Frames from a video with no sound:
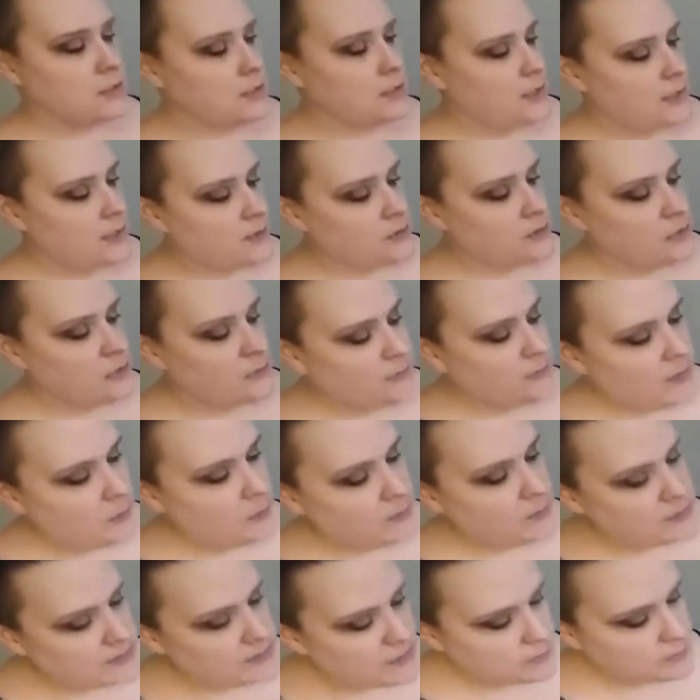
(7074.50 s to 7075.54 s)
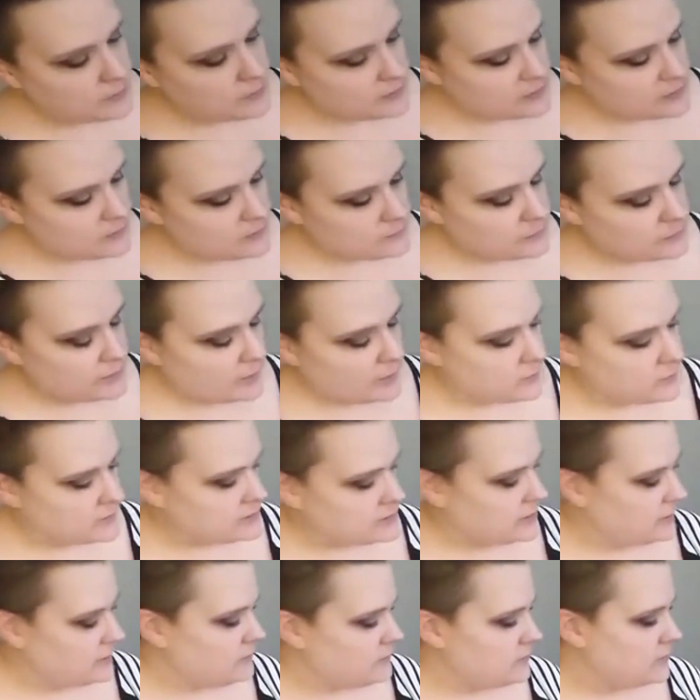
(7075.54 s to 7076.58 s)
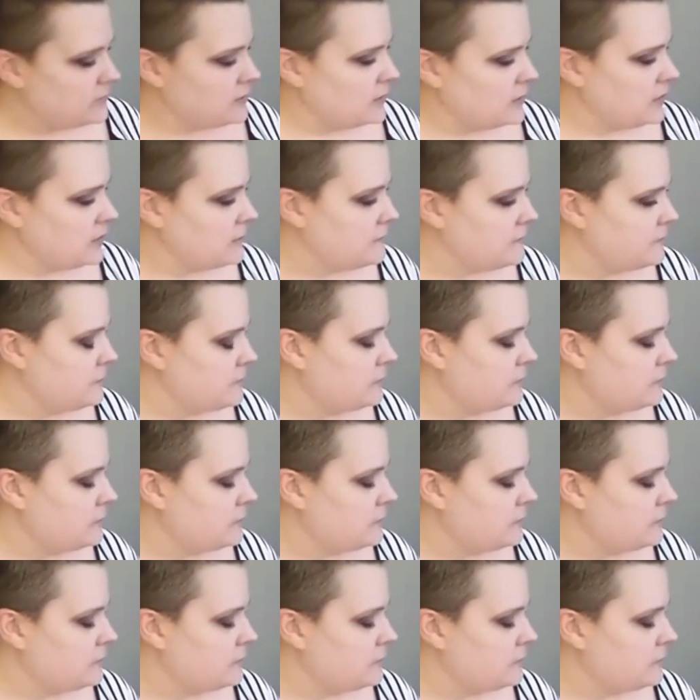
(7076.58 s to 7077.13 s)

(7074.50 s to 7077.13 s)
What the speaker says: I don't know if I would double it, but I would definitely